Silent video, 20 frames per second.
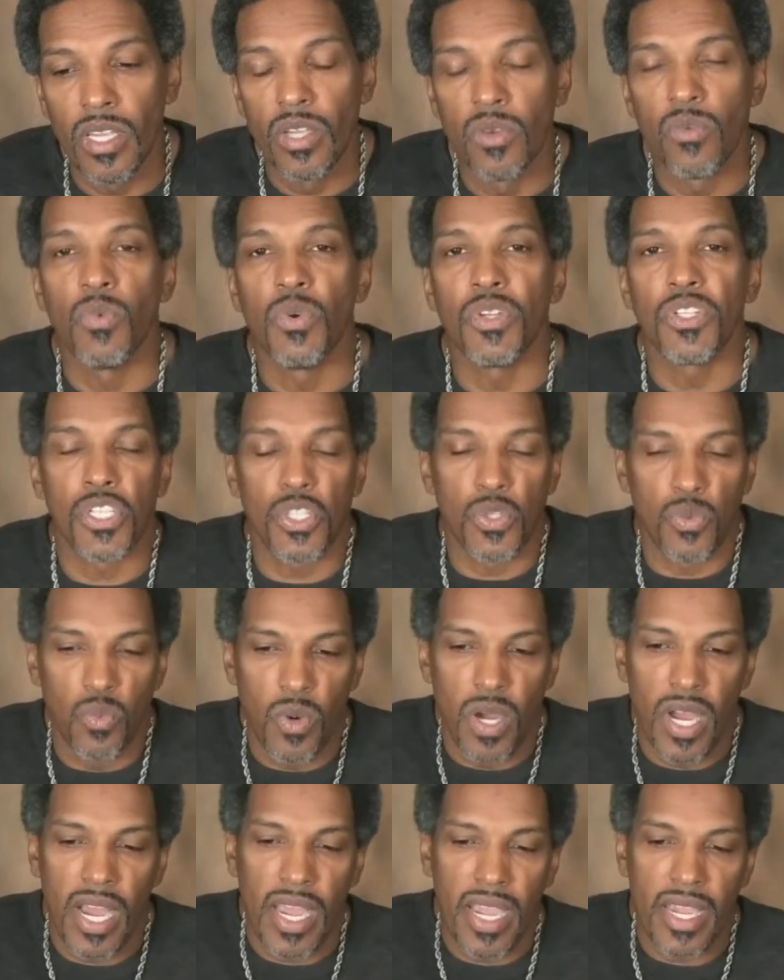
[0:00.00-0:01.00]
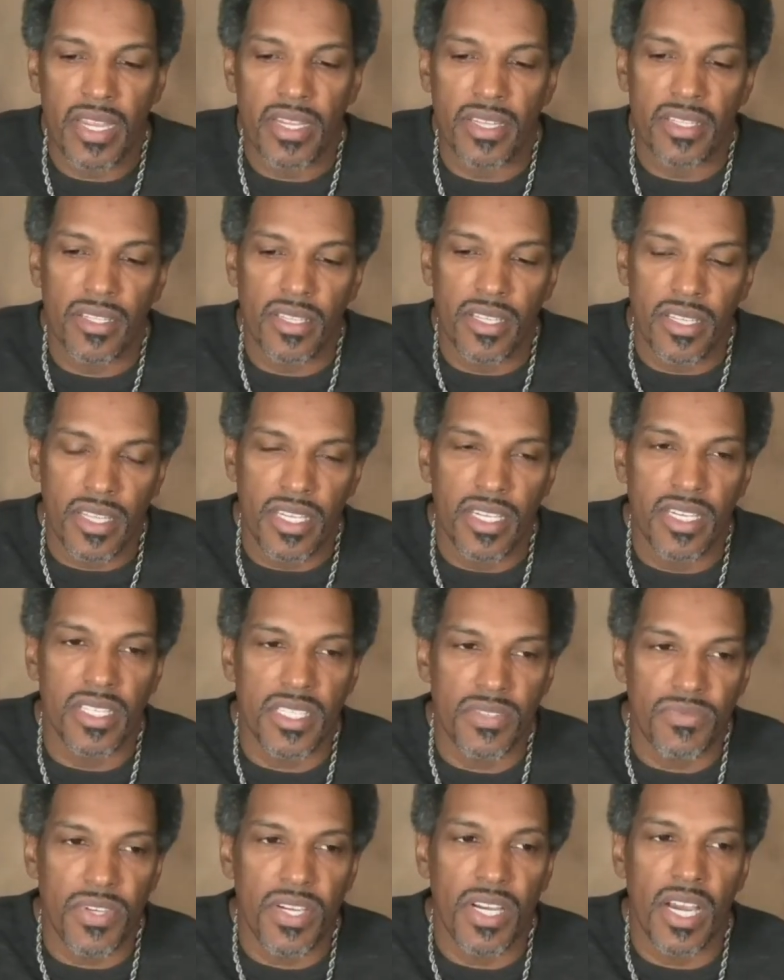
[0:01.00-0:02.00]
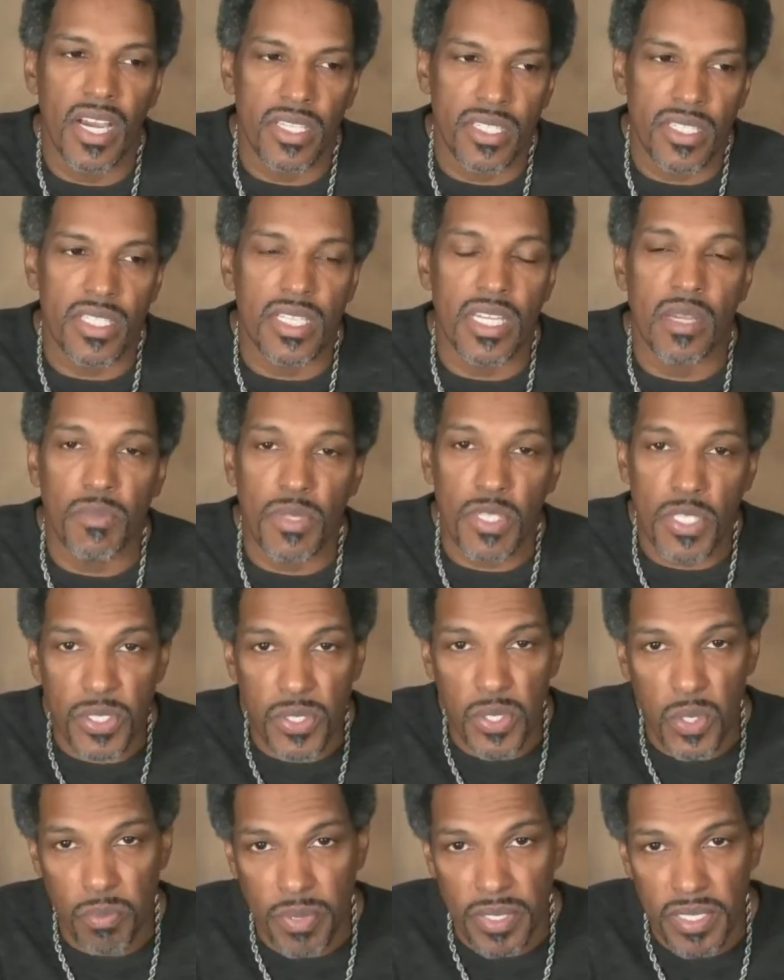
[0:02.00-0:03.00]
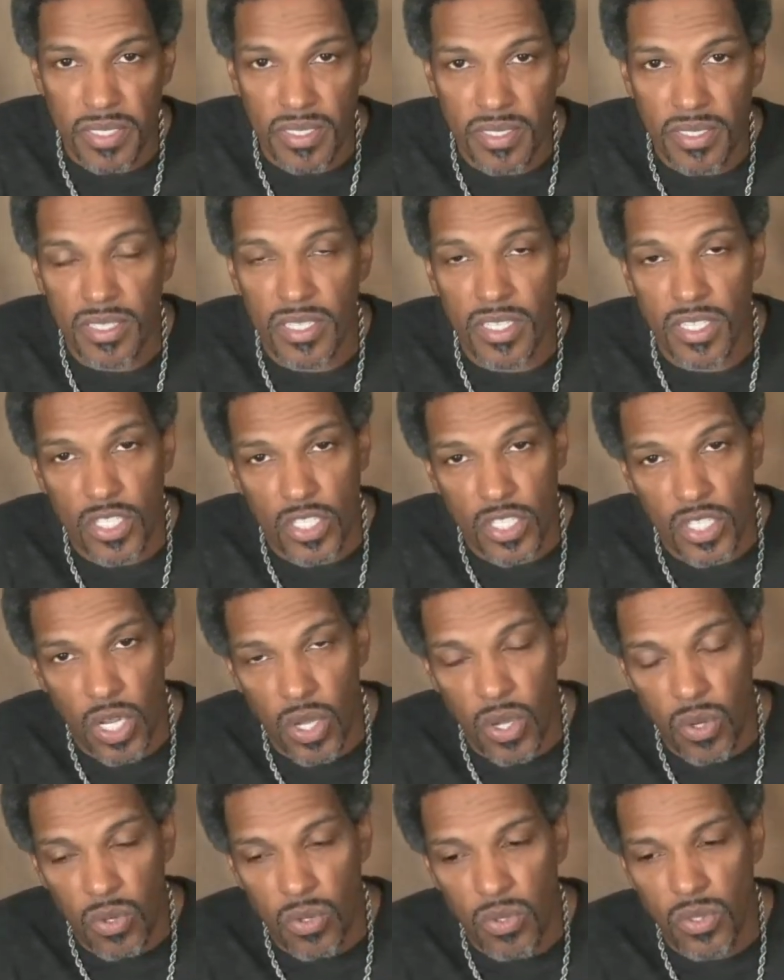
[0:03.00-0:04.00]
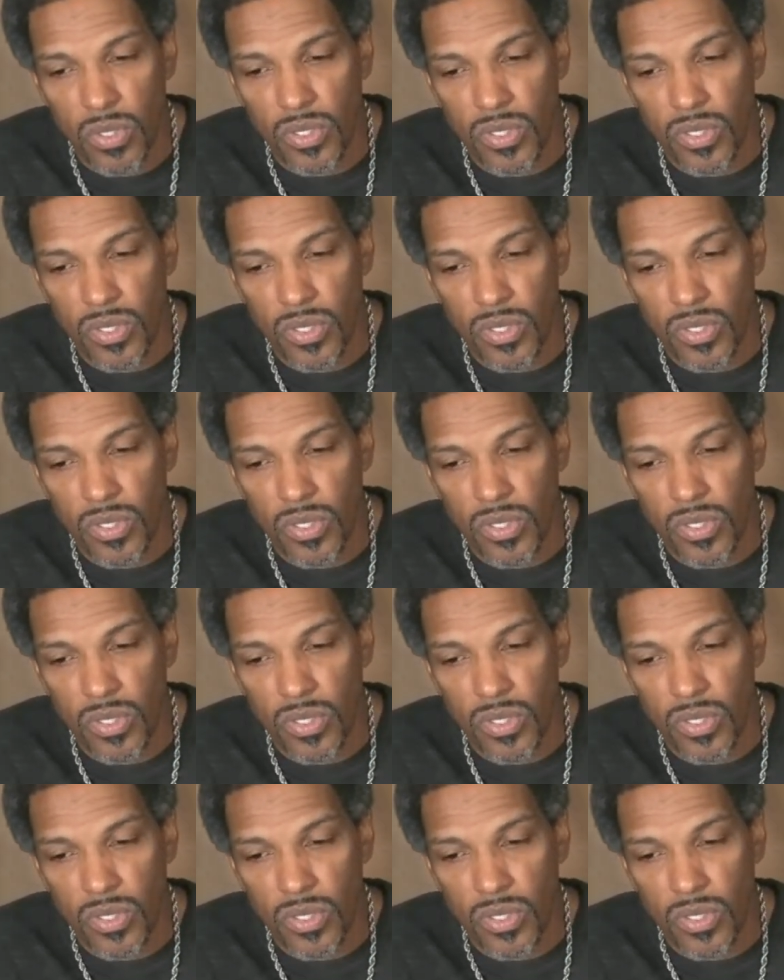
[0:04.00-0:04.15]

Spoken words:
which is why the things of God seem stupid, slow,